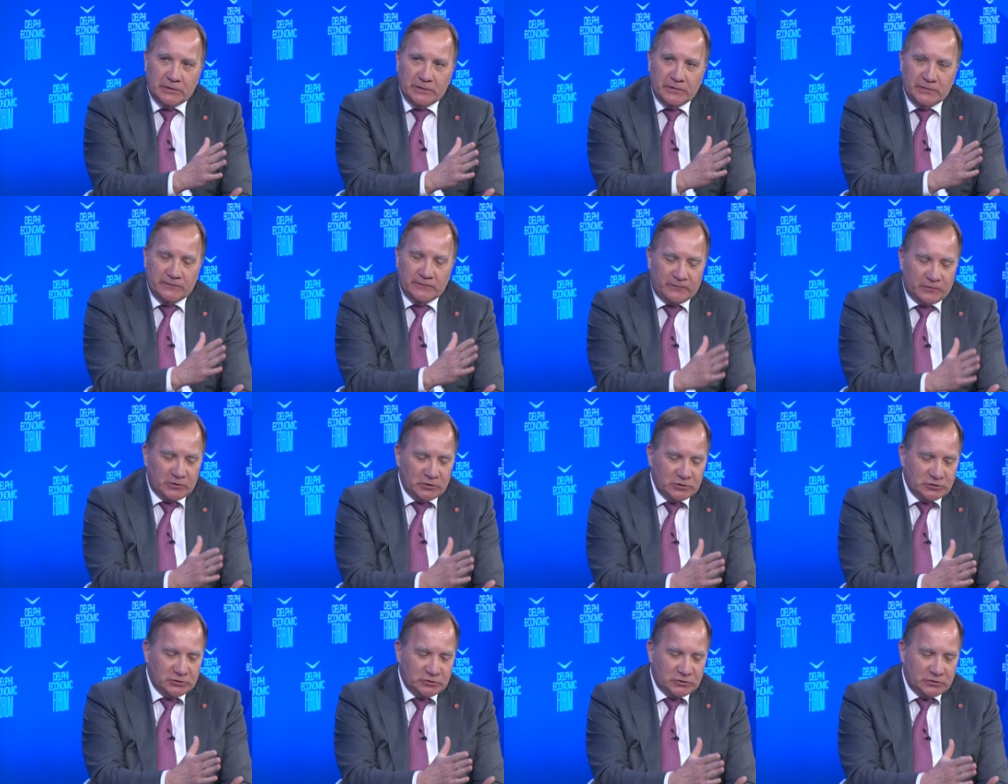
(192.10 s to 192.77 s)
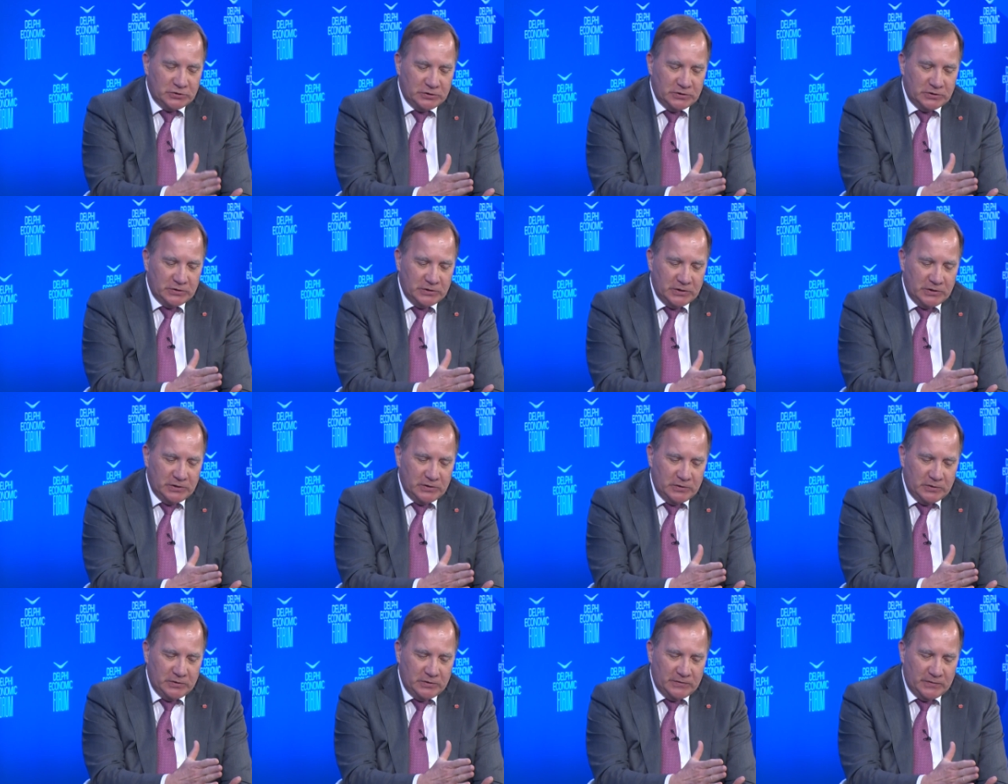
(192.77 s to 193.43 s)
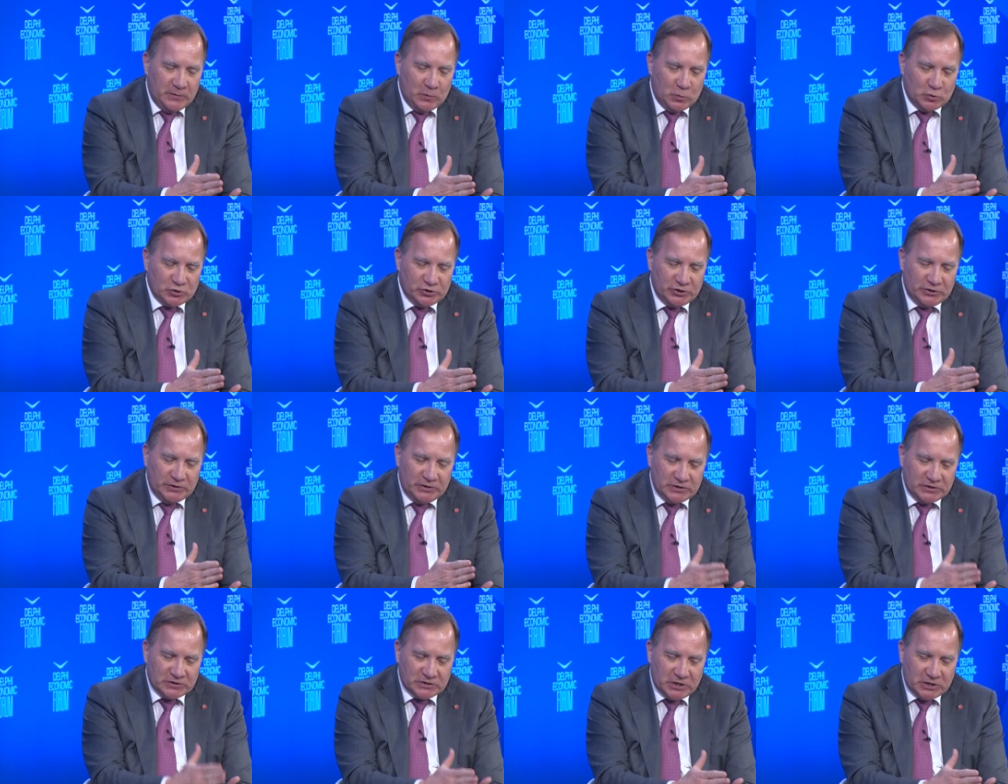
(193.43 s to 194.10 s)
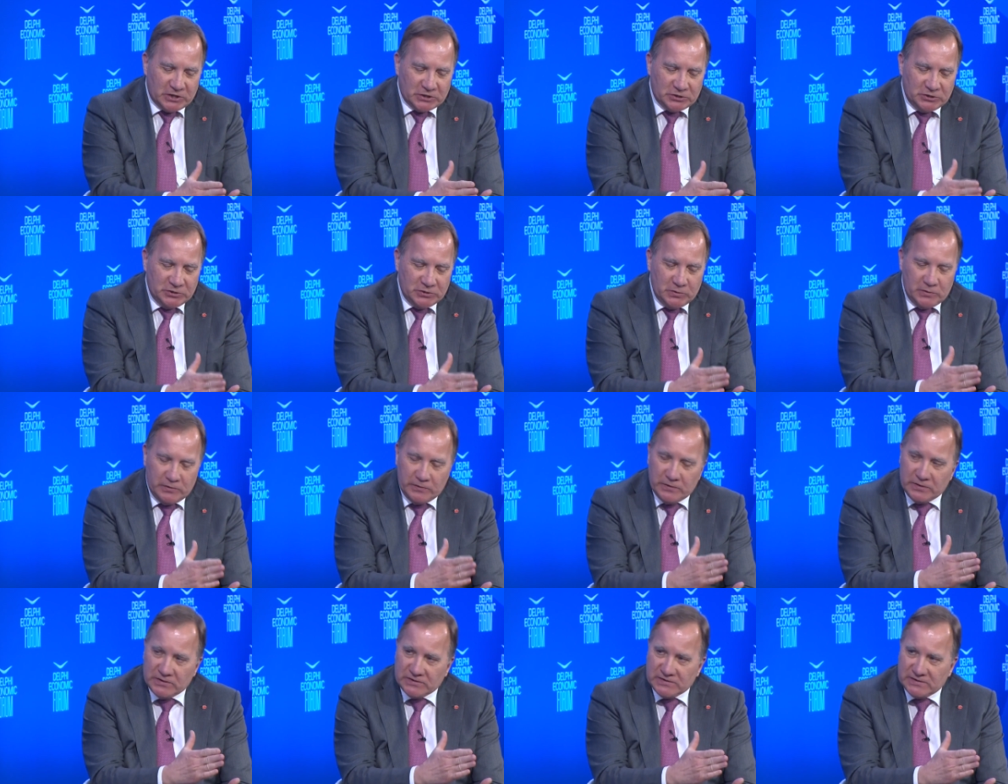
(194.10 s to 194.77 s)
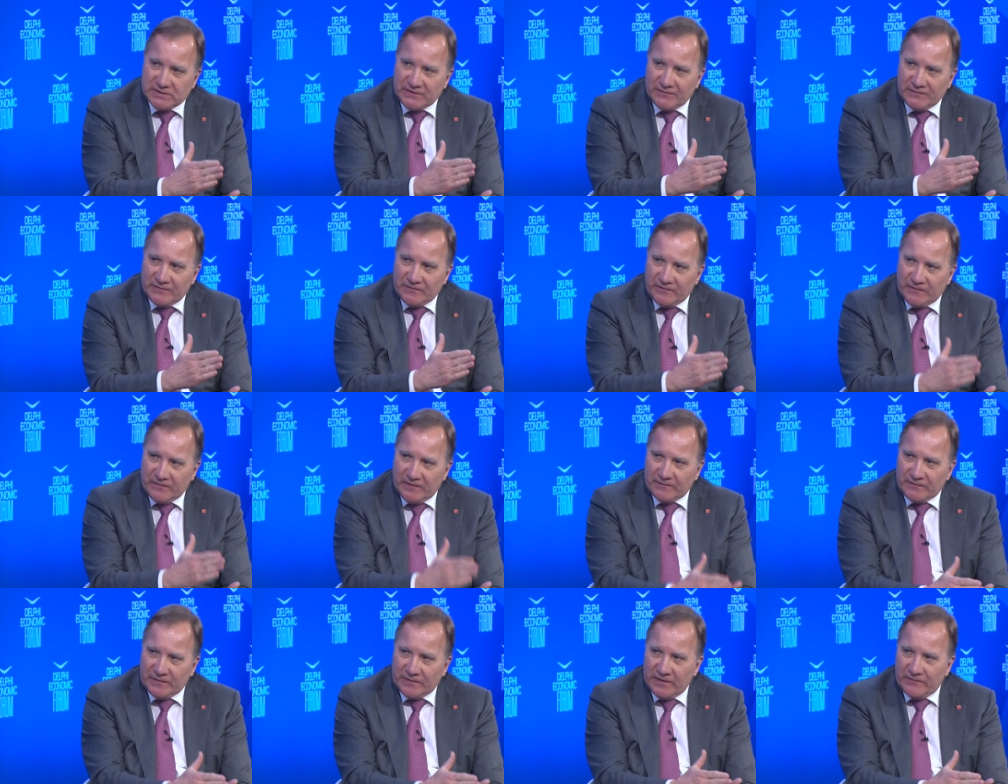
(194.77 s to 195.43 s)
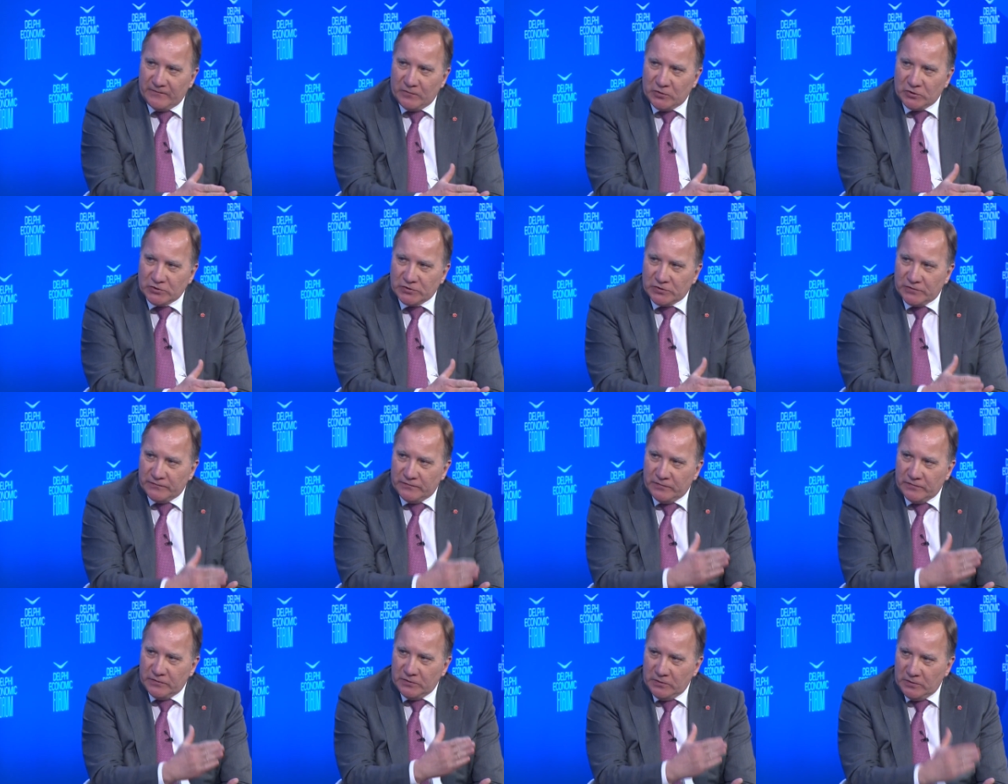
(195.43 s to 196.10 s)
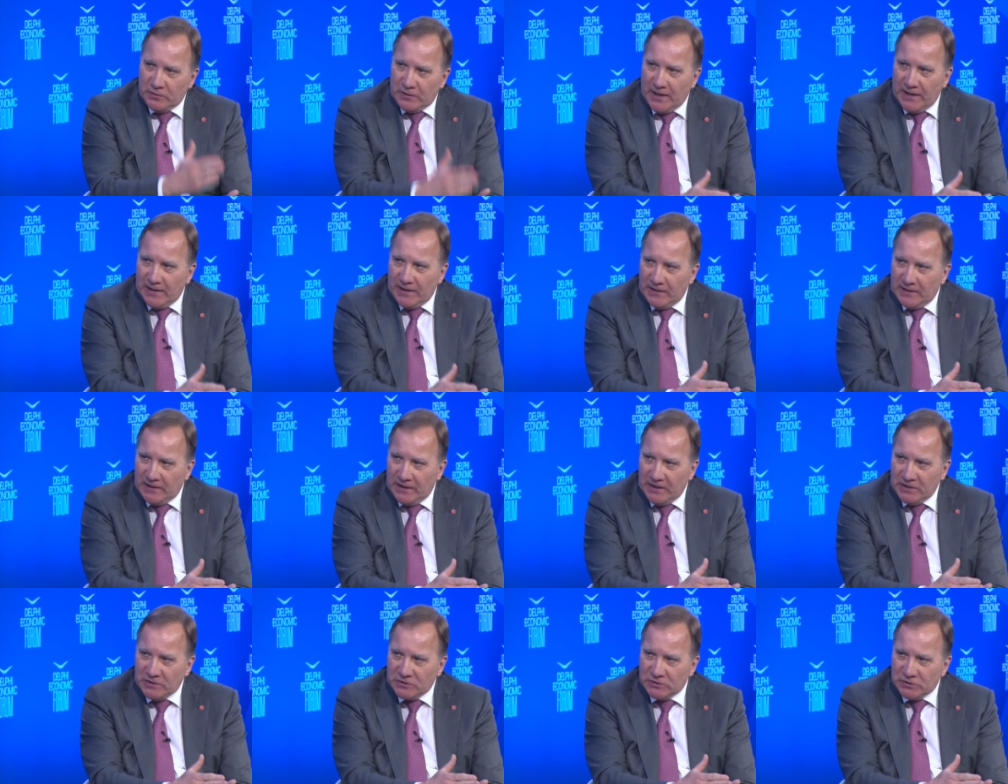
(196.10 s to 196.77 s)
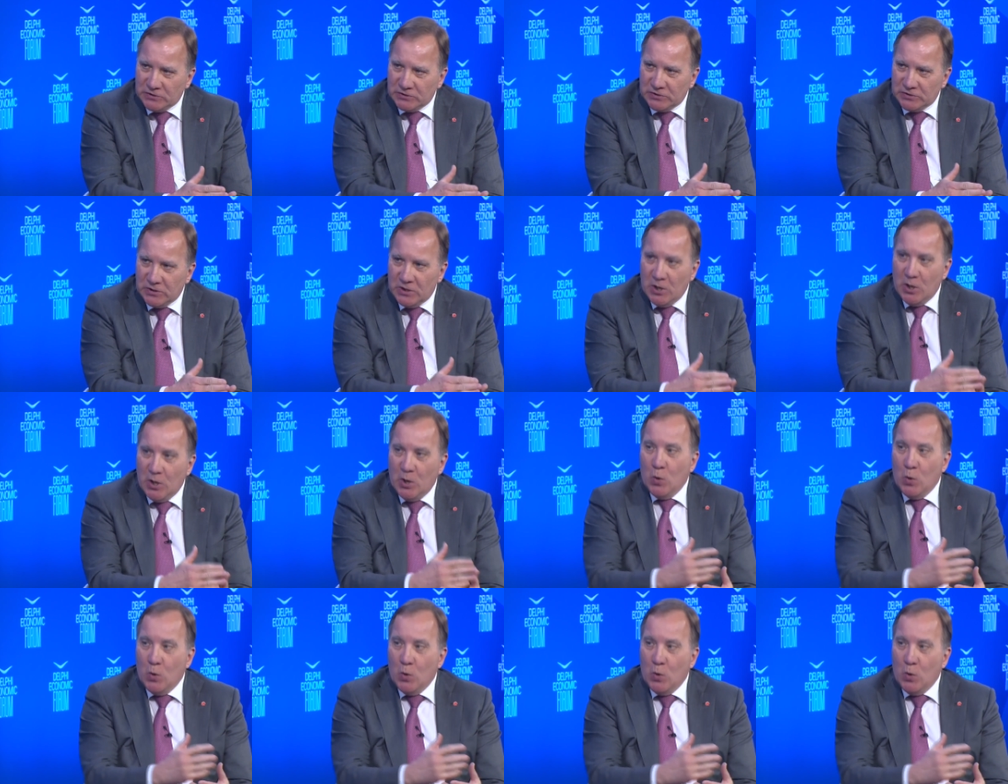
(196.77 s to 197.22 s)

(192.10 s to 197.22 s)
first, there was a discussion during the 75th anniversary of the United Nations